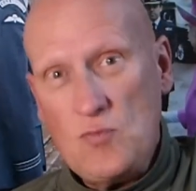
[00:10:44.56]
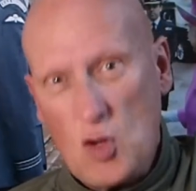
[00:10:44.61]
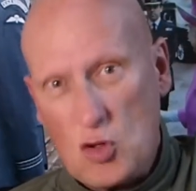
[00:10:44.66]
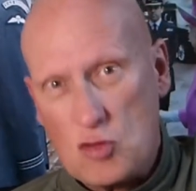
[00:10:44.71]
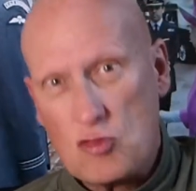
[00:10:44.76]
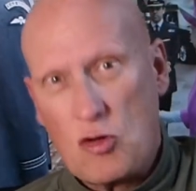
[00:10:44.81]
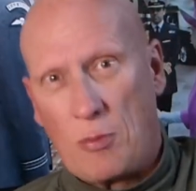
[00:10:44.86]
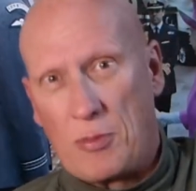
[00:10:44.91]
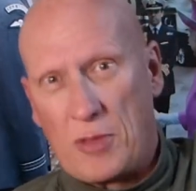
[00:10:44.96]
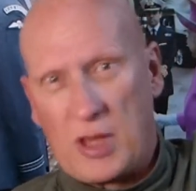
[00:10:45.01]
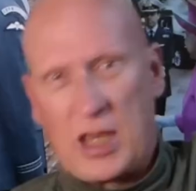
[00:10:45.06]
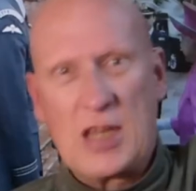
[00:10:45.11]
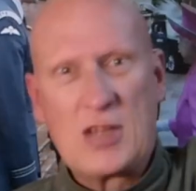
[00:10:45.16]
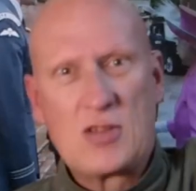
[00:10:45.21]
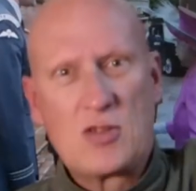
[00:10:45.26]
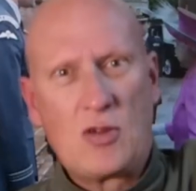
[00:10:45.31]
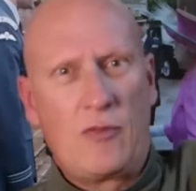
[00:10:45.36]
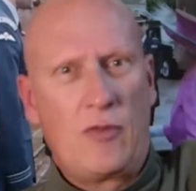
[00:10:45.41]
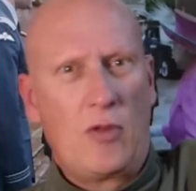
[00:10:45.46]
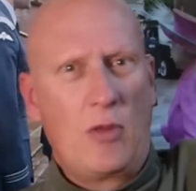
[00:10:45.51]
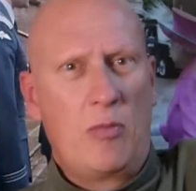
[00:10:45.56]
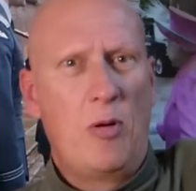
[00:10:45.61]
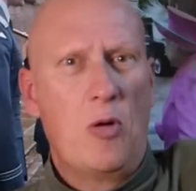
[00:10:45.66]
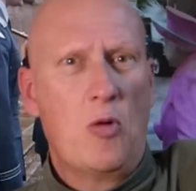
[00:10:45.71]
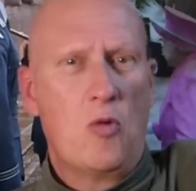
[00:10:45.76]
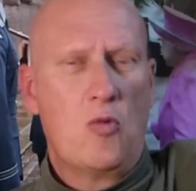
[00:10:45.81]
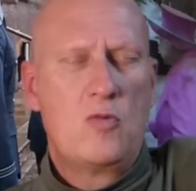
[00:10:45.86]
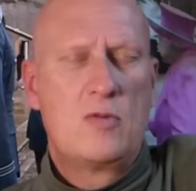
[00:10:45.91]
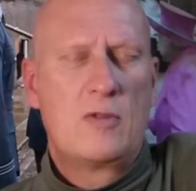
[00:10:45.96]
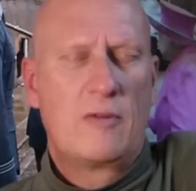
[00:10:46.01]
drop the kids off at the
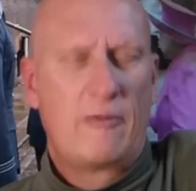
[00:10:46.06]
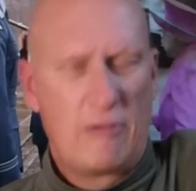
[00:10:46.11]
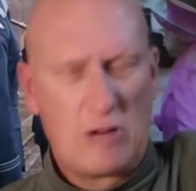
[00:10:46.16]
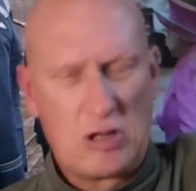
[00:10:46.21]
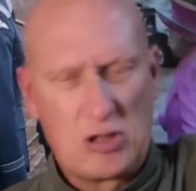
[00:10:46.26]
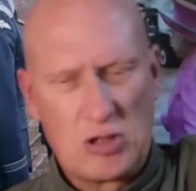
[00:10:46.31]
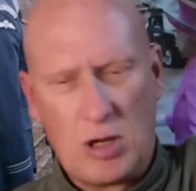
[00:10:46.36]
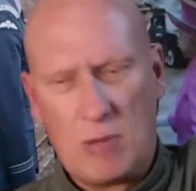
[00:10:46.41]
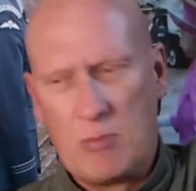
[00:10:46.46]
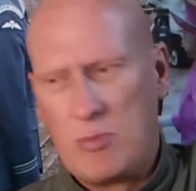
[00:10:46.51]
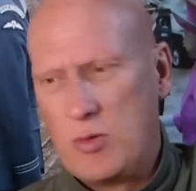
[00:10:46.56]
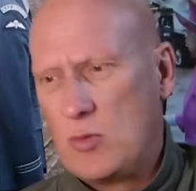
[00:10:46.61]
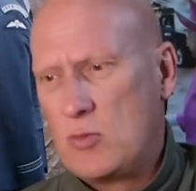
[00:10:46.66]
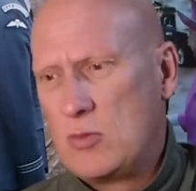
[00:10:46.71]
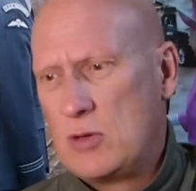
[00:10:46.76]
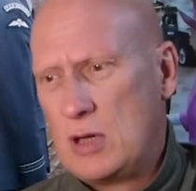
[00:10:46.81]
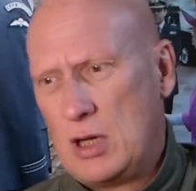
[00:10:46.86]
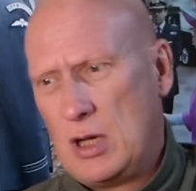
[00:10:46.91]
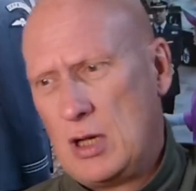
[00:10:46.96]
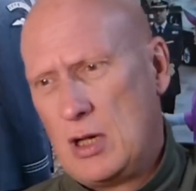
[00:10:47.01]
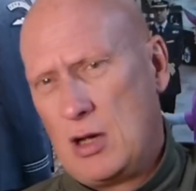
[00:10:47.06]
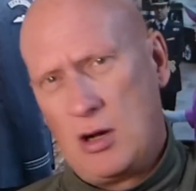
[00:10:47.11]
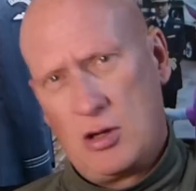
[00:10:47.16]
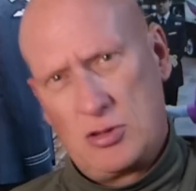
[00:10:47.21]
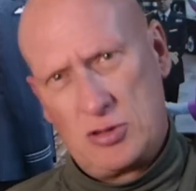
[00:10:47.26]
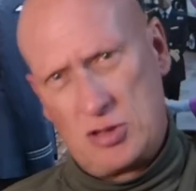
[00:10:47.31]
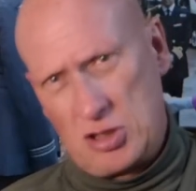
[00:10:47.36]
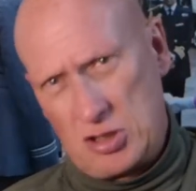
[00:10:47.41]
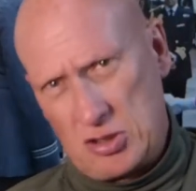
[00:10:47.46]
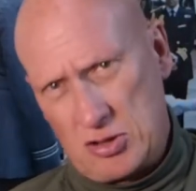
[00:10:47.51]
pool, for example," I
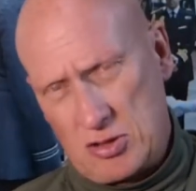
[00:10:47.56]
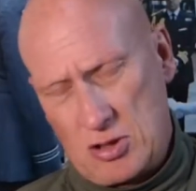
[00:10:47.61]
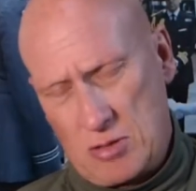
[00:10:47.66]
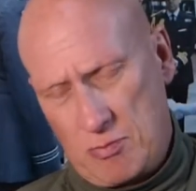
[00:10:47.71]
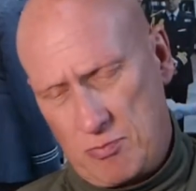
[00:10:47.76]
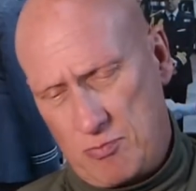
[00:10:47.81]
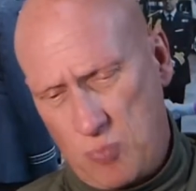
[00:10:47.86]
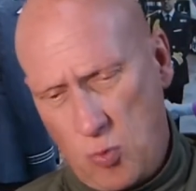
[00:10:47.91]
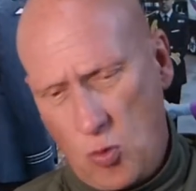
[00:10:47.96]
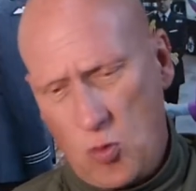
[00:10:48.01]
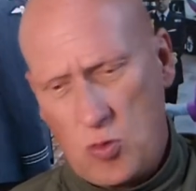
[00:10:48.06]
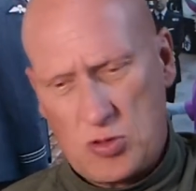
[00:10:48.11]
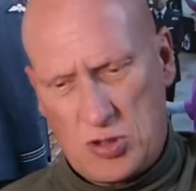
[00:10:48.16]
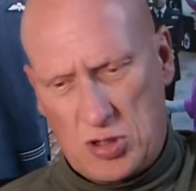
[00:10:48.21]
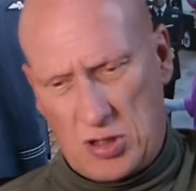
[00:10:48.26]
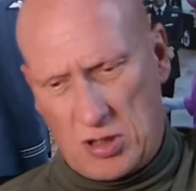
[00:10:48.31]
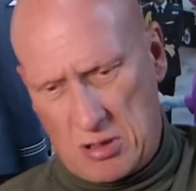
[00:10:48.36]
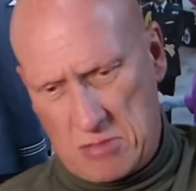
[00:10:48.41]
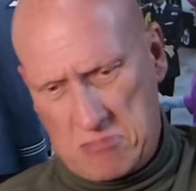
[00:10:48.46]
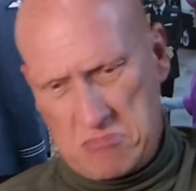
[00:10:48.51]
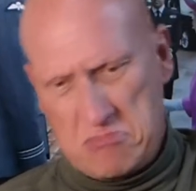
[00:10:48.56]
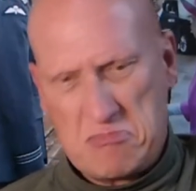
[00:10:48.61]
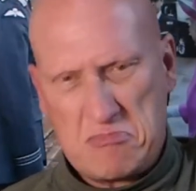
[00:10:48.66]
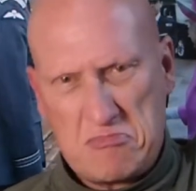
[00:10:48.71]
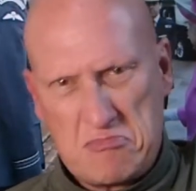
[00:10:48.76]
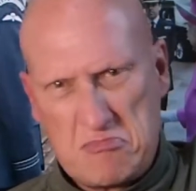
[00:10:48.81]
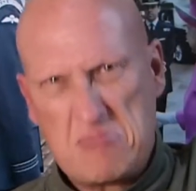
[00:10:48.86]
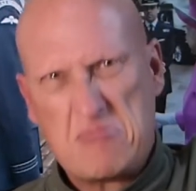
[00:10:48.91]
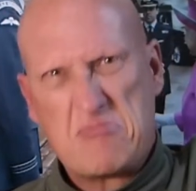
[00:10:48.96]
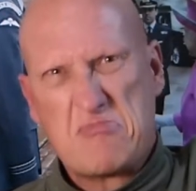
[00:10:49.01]
said, "it's the water
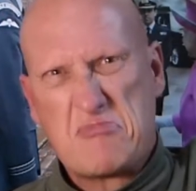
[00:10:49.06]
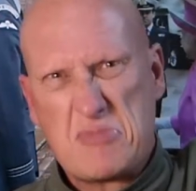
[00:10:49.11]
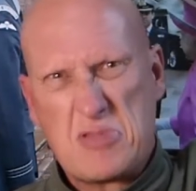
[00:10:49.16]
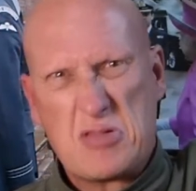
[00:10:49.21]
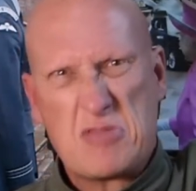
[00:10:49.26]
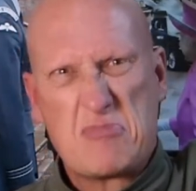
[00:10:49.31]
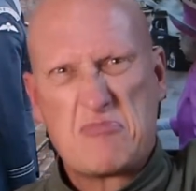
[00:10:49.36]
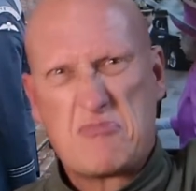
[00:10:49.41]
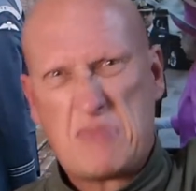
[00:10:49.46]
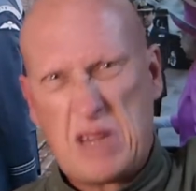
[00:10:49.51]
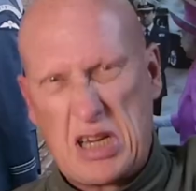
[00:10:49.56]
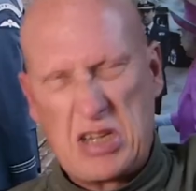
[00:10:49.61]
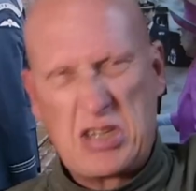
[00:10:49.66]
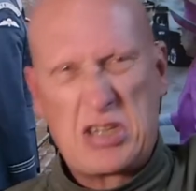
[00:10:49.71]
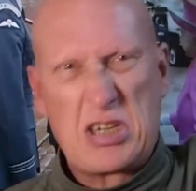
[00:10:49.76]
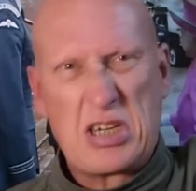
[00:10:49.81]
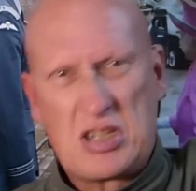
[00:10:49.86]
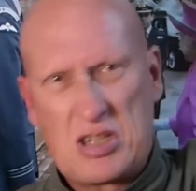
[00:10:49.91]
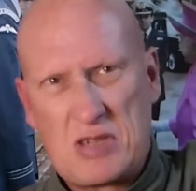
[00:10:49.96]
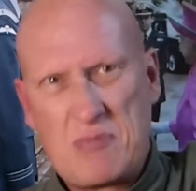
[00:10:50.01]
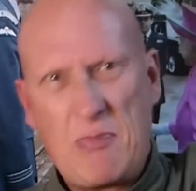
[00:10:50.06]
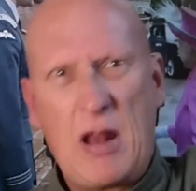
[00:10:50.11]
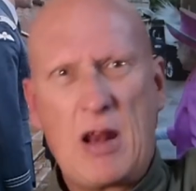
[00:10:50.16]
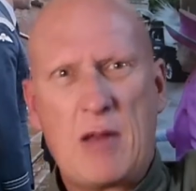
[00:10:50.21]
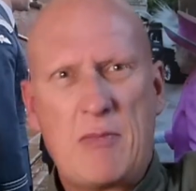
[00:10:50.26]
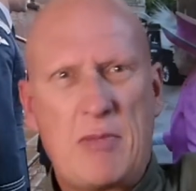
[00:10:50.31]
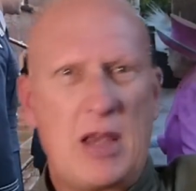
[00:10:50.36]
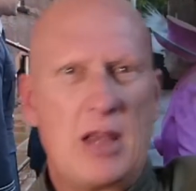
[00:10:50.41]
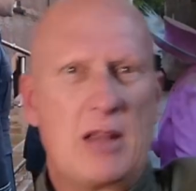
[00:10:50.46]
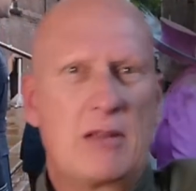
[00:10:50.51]
that makes it smell a
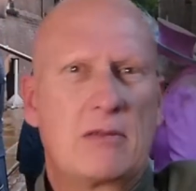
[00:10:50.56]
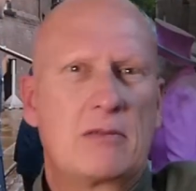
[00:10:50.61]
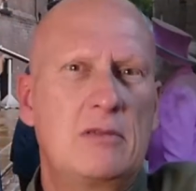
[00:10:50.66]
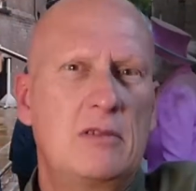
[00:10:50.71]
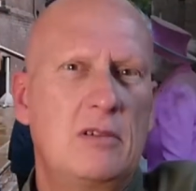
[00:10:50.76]
bit."